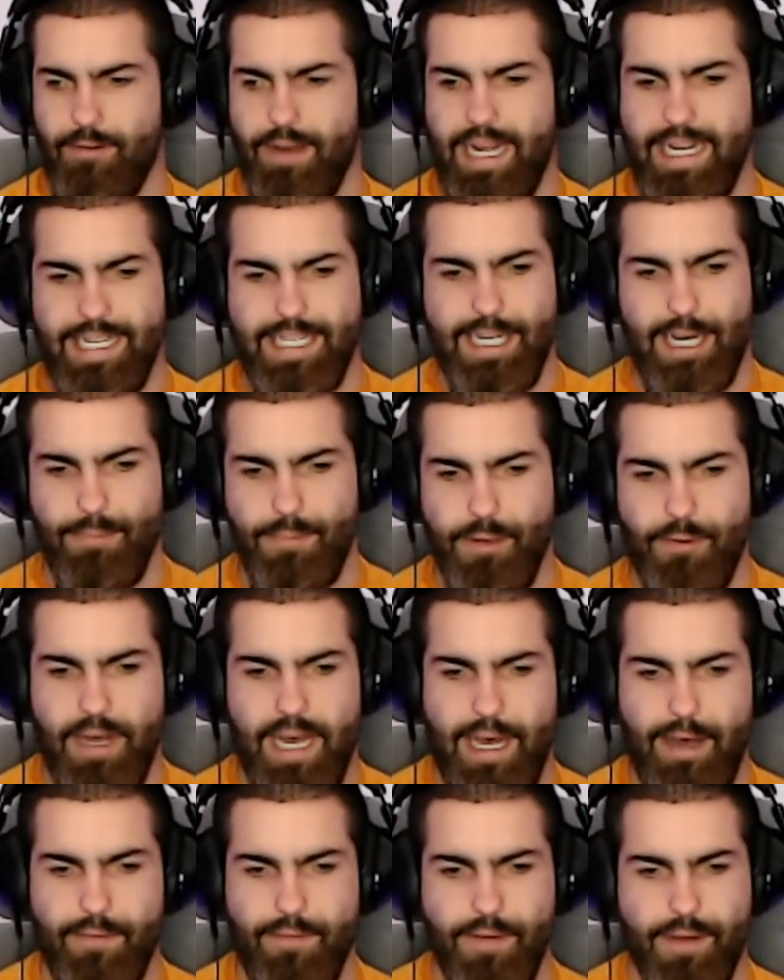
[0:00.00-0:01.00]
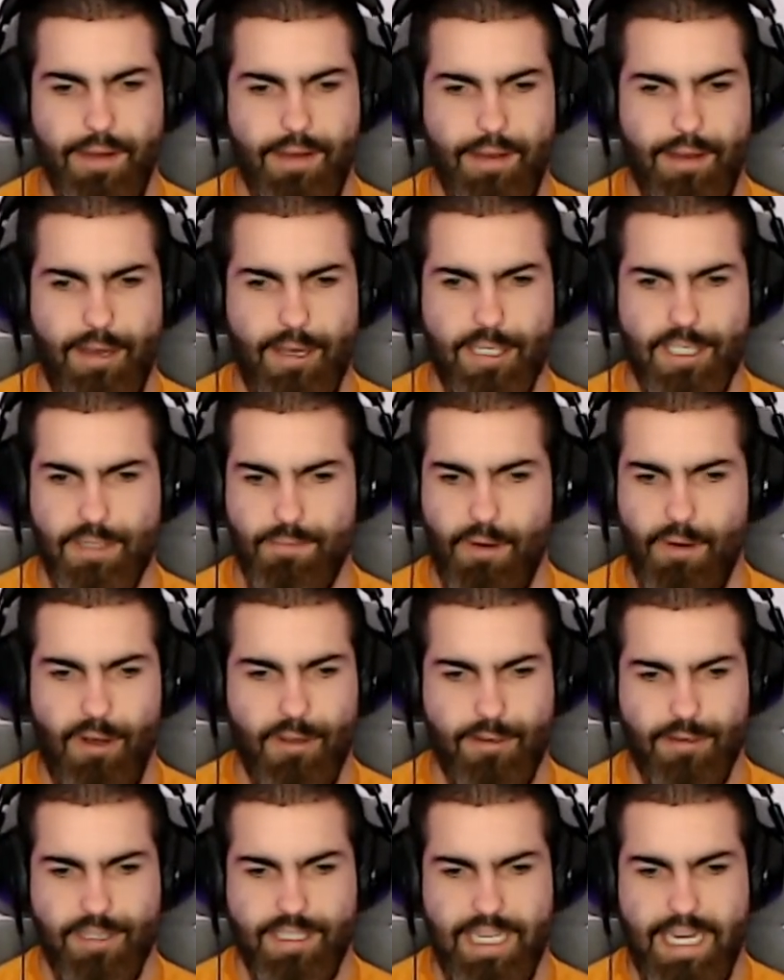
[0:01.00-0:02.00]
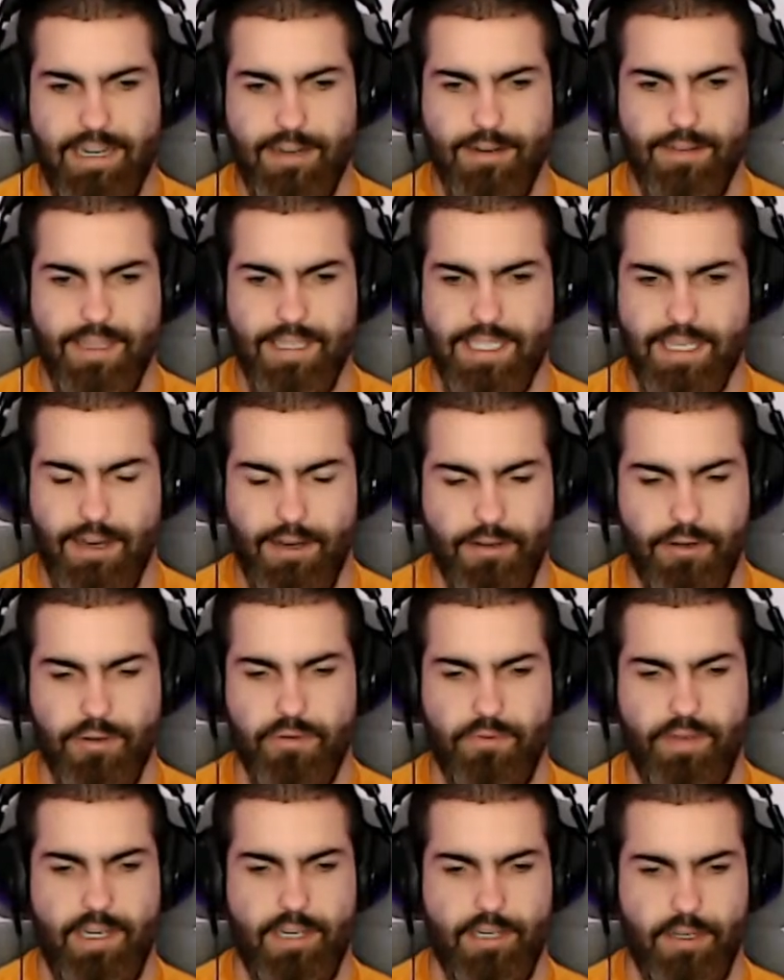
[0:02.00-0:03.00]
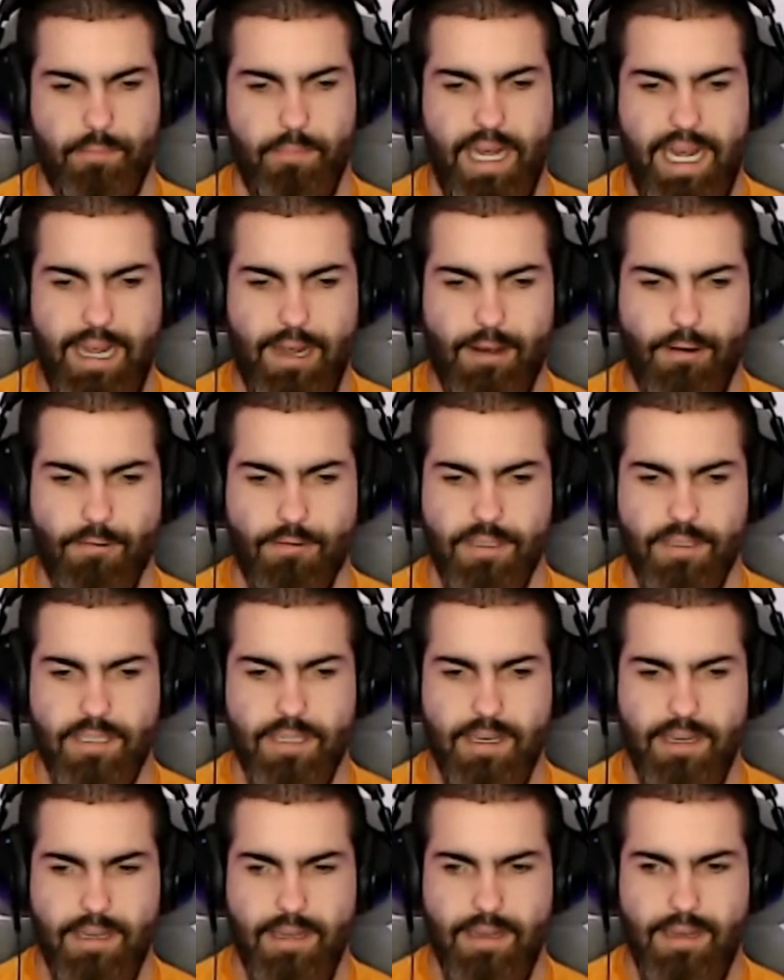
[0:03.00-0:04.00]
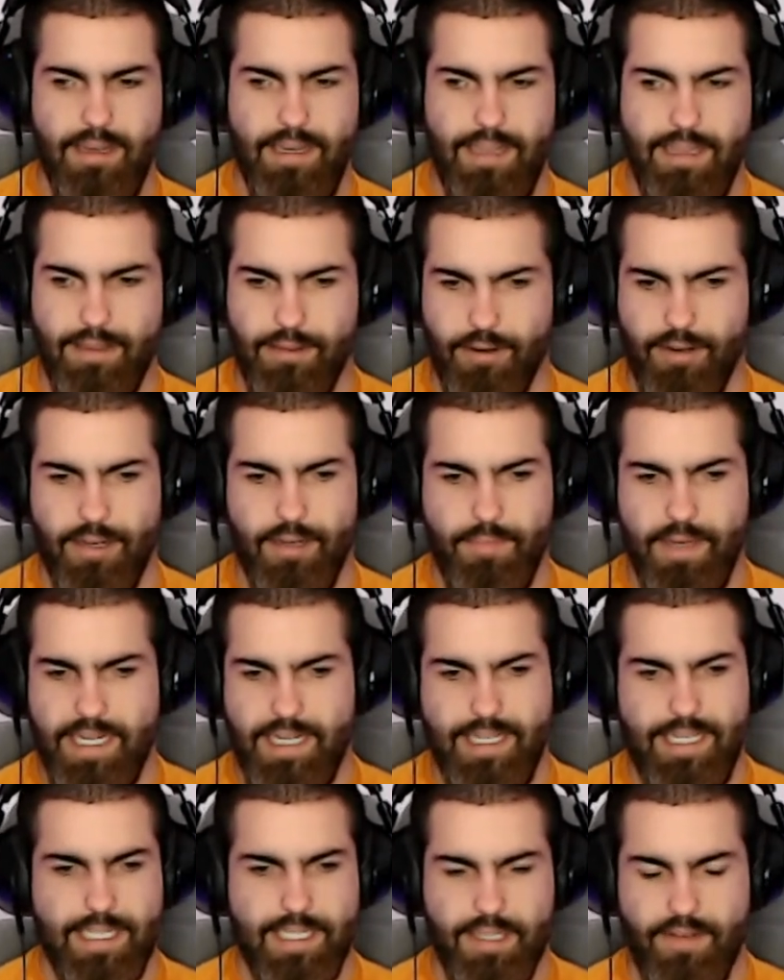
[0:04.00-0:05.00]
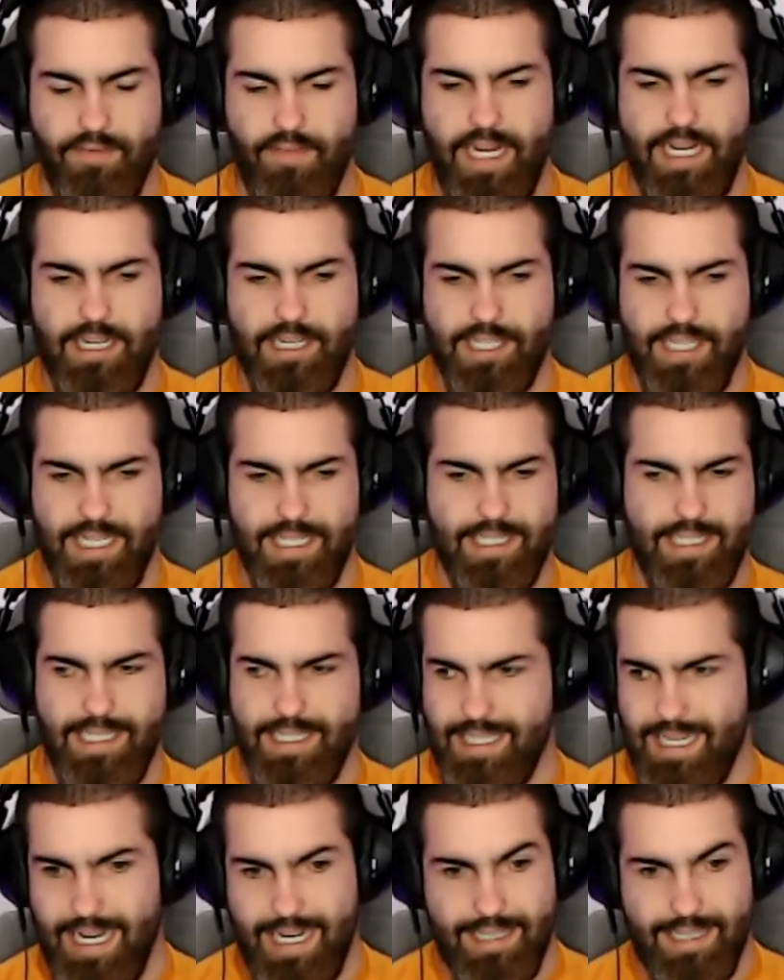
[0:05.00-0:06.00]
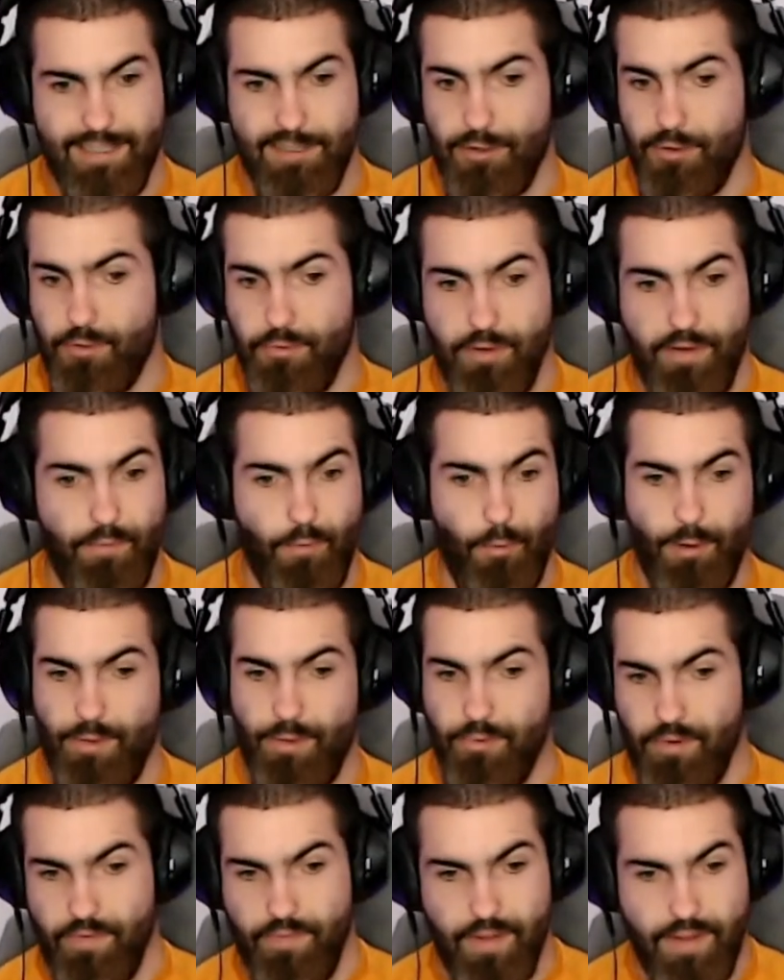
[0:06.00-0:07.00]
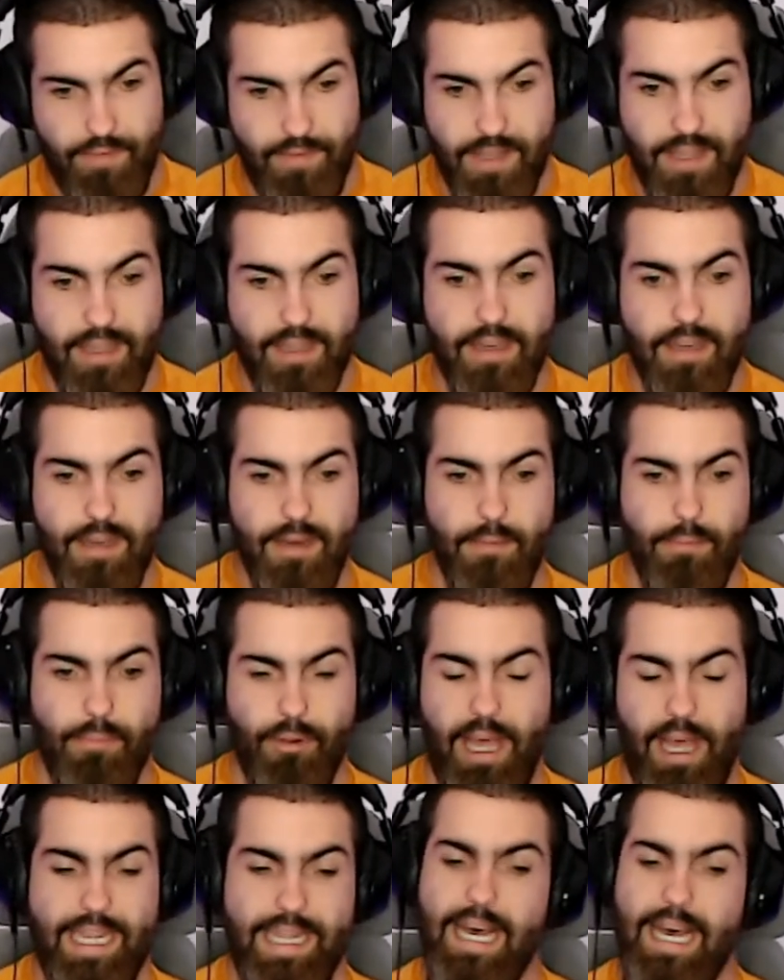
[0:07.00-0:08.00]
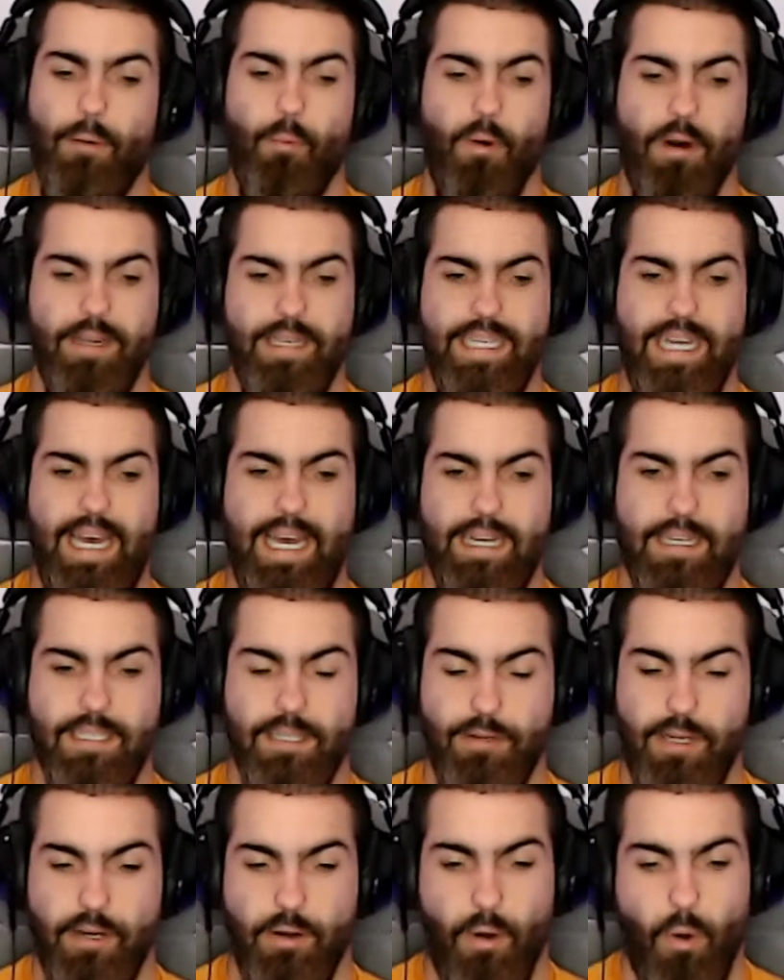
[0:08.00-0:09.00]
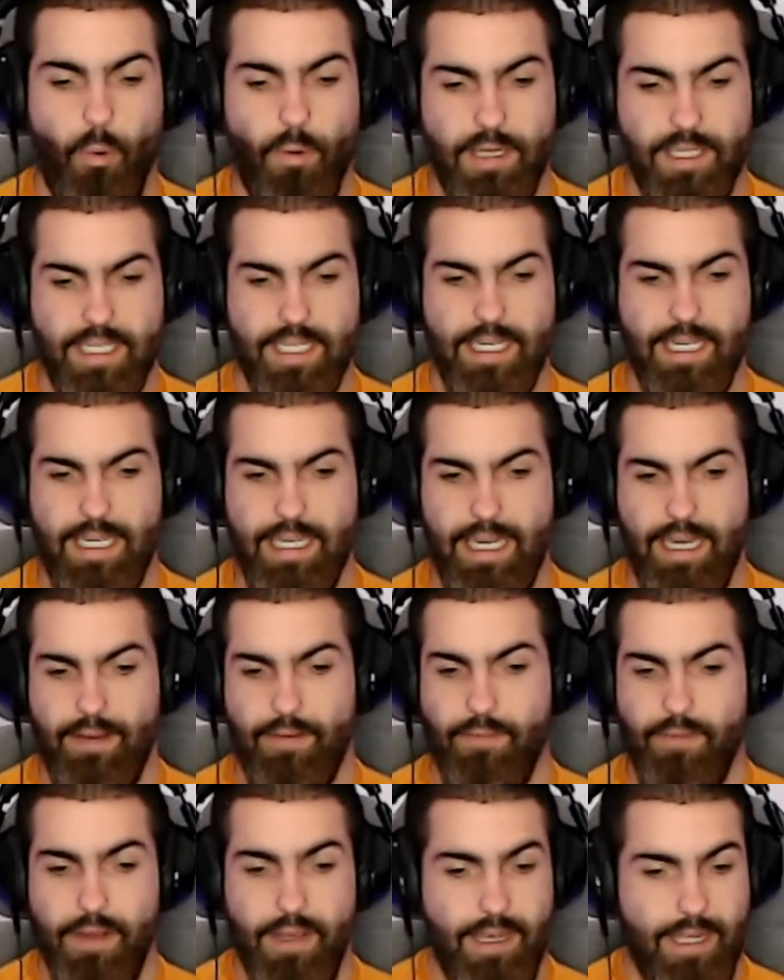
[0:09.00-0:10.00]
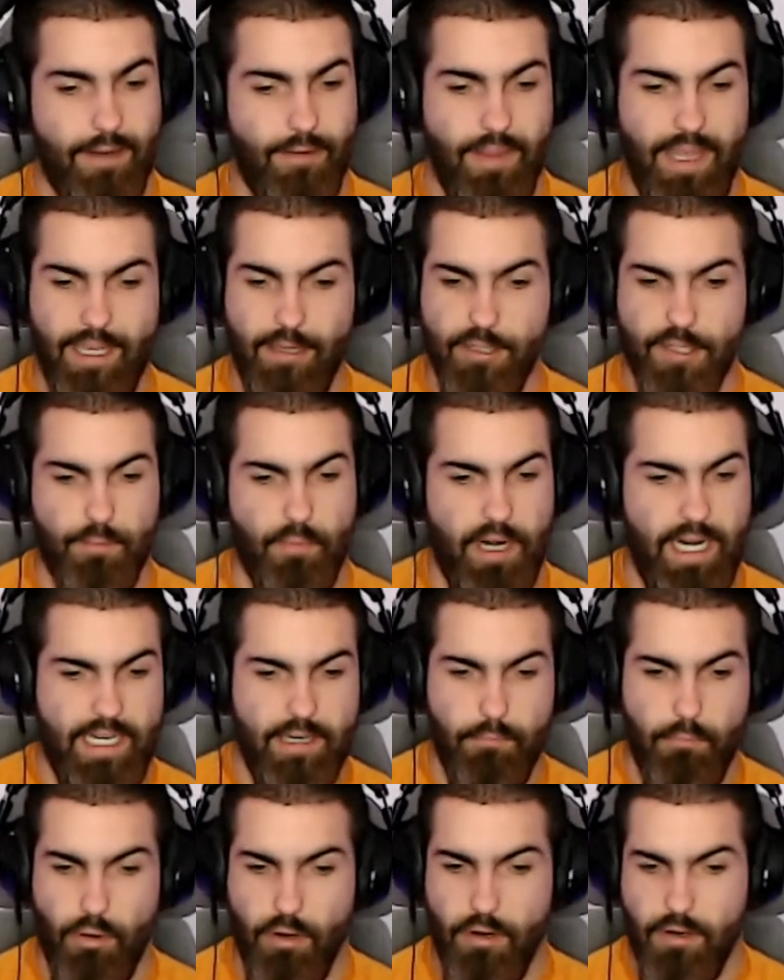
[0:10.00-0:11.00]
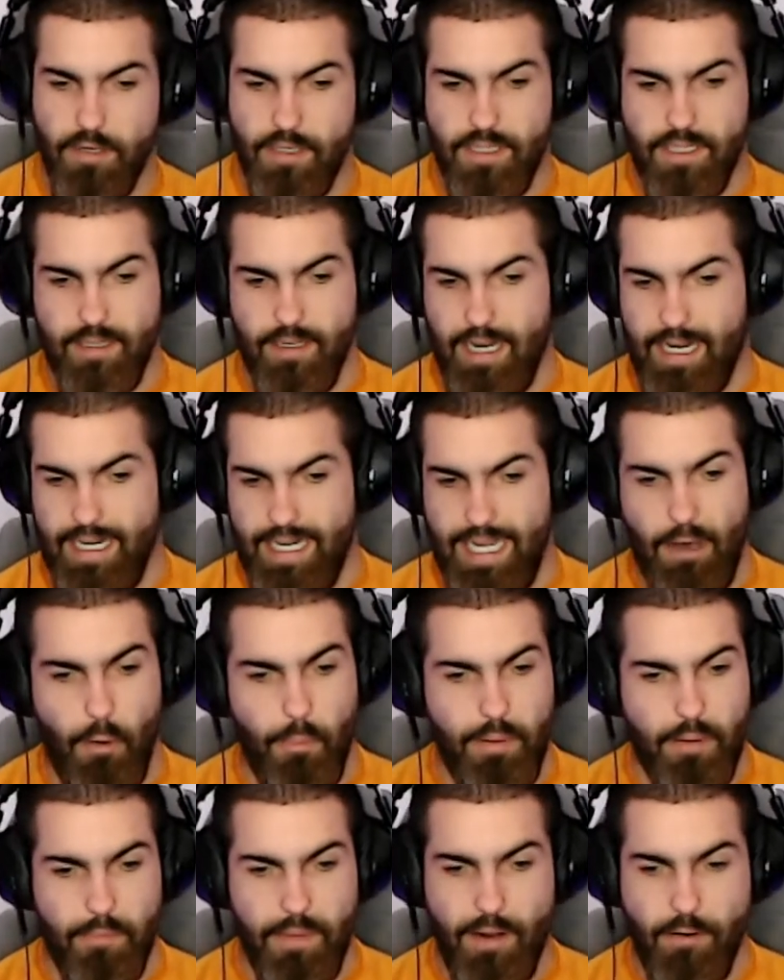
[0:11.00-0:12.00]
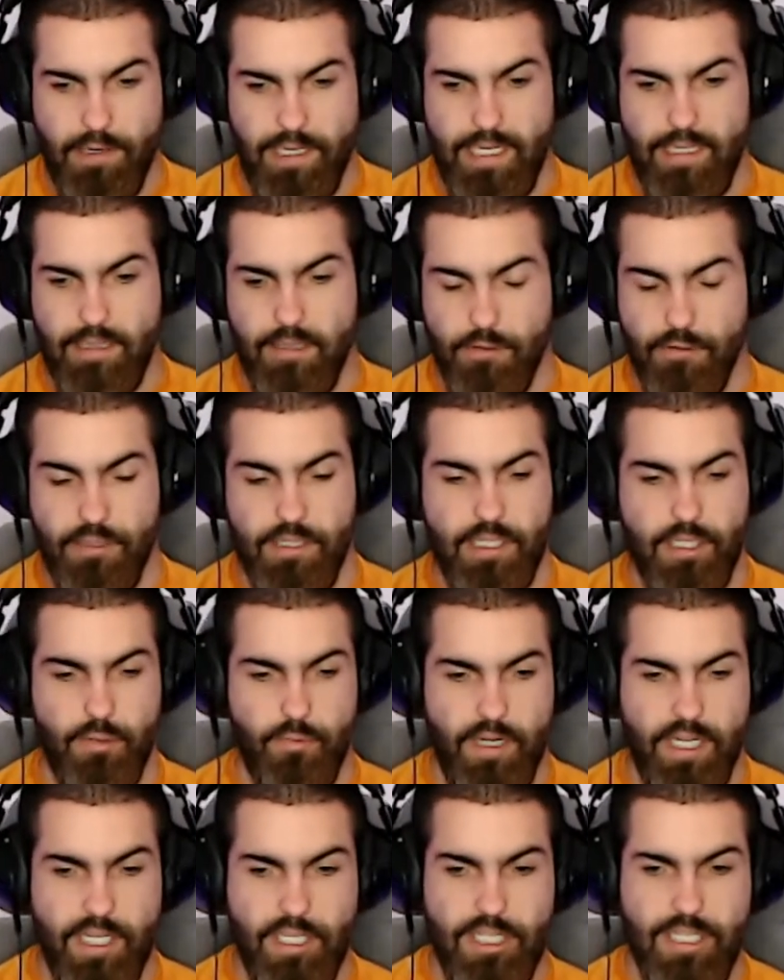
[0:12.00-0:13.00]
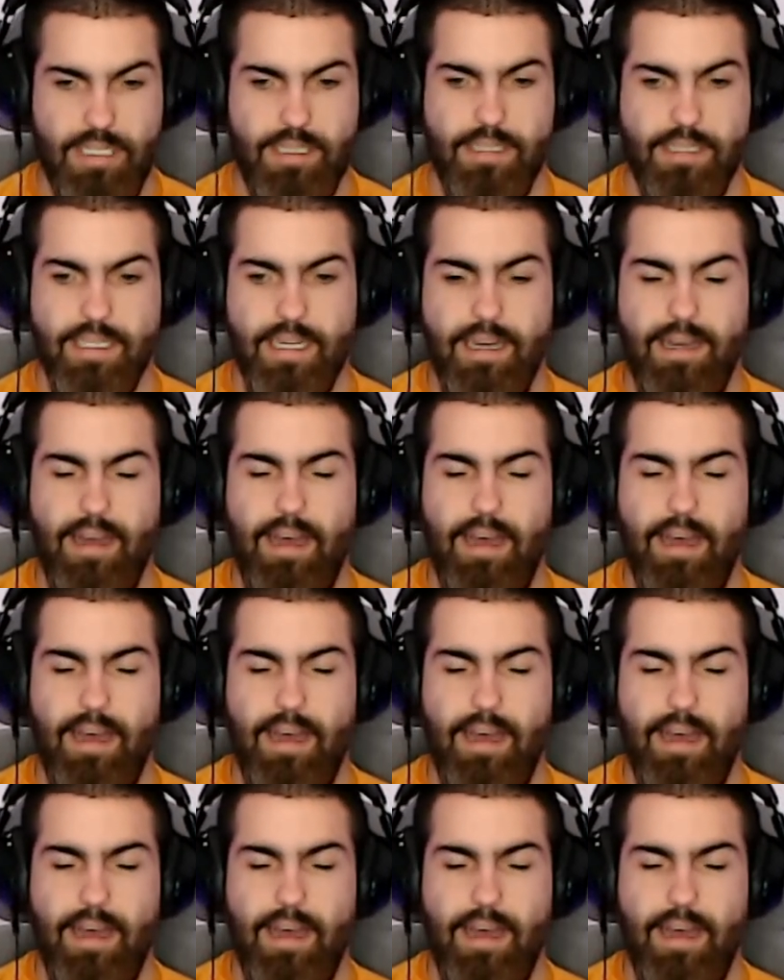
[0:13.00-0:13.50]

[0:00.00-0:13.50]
Anytime you have a smaller center that's under 300 pounds, they're going to be at a disadvantage against these guys that are 340, 350 playing that one tech. So you're always going to give, they use Brandon Brooks to kind of help him out in those situations.